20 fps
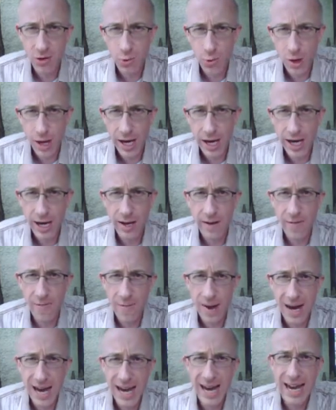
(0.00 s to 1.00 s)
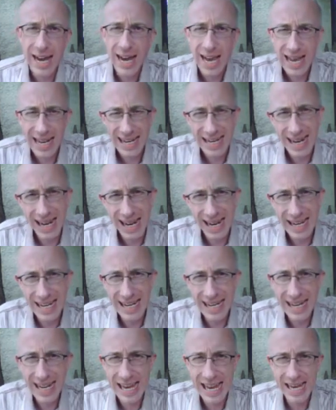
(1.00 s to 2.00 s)
in the way of my
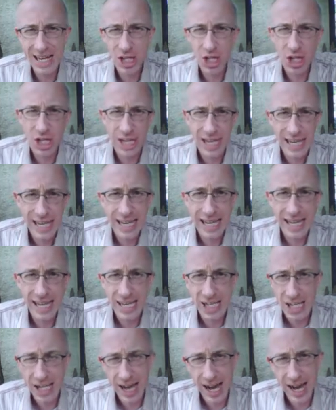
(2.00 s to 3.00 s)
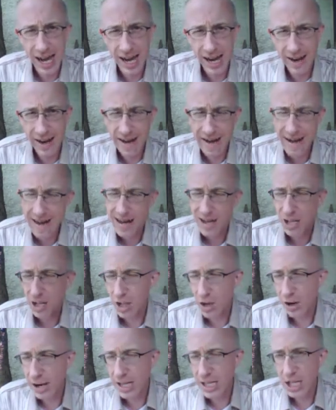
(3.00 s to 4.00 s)
cutting edge geeky side,
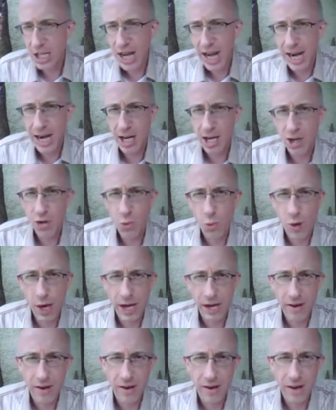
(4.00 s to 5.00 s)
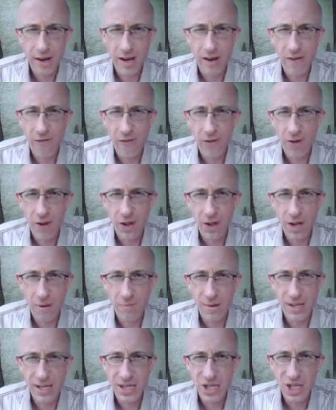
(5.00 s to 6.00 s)
so I decided to wait uh, for a little
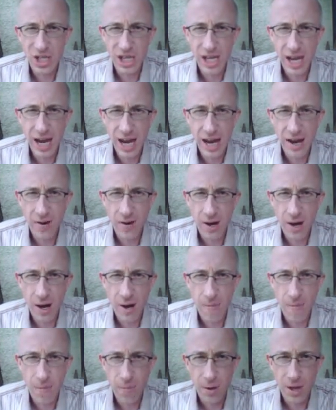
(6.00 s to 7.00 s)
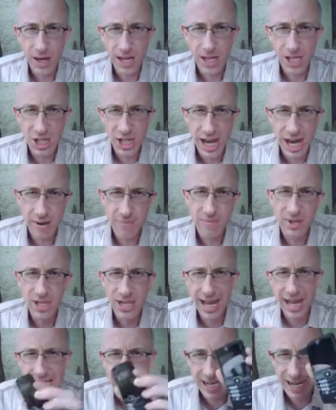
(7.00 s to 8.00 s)
bit and see how it all plays out. And
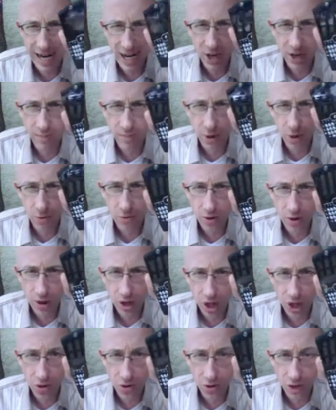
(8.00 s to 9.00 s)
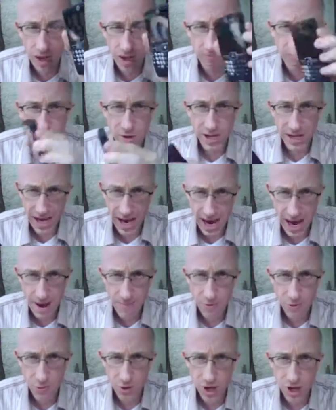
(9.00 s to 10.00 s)
besides, I got the Motorola Q that I'm pretty
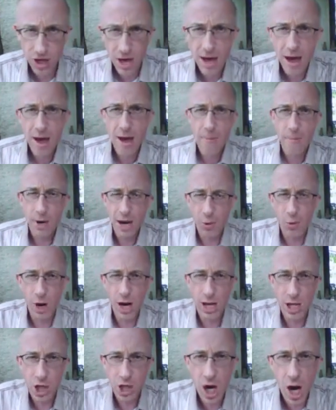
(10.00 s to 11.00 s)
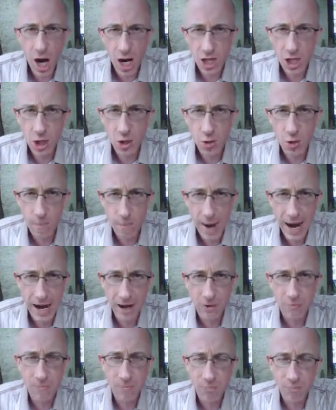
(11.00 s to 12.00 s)
happy with. But I wanted to talk to you
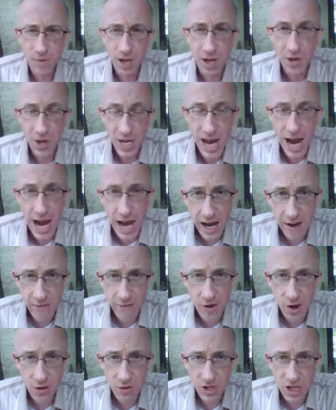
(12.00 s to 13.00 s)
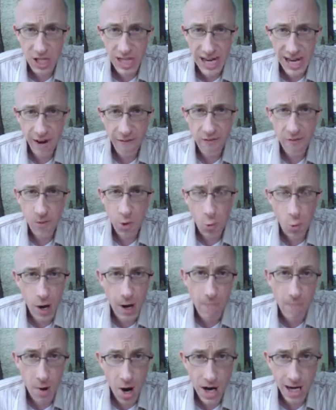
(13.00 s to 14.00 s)
about the iPhone today from a
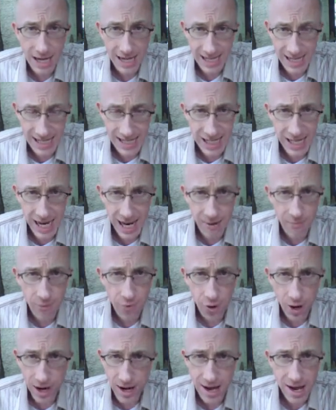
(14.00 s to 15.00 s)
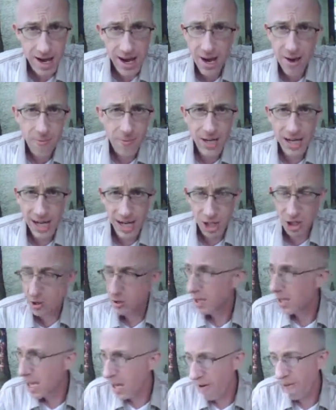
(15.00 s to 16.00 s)
web marketing standpoint
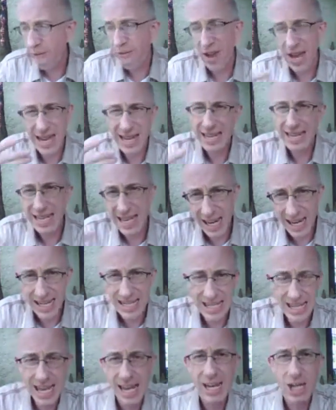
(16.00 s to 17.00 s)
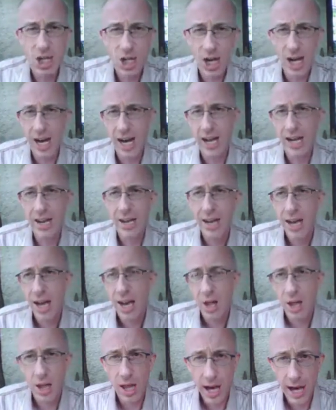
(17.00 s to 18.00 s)
because if it does catch on,
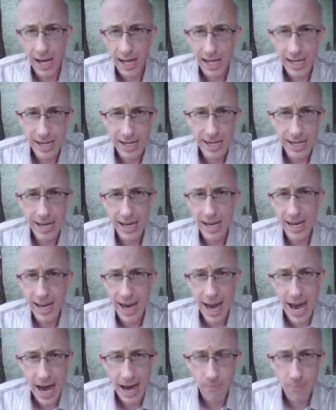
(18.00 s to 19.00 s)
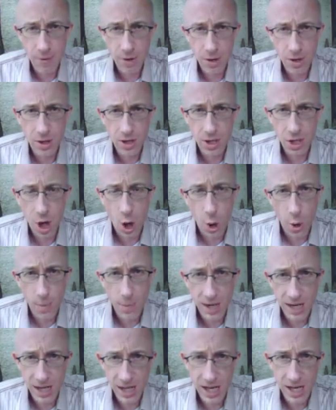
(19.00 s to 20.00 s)
like uh, Apple is
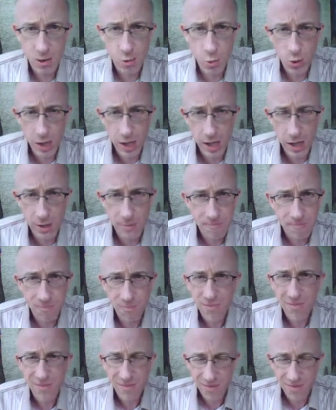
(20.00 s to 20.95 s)
hoping that it will,